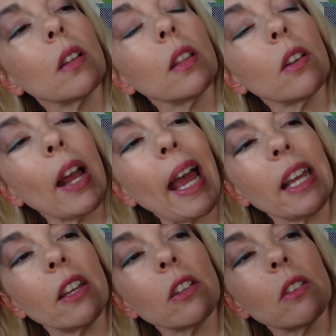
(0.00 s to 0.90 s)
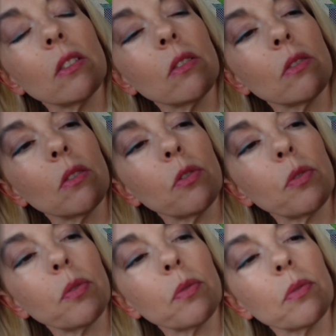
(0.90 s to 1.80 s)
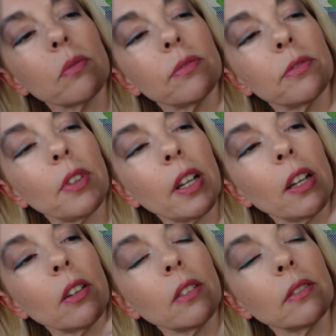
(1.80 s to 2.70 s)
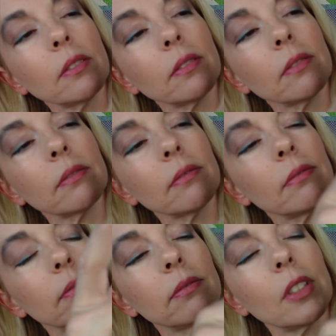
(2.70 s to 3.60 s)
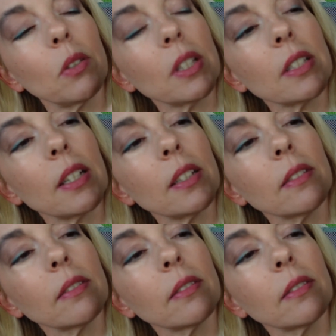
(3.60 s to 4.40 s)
They're agate. Fire, no, that's not it.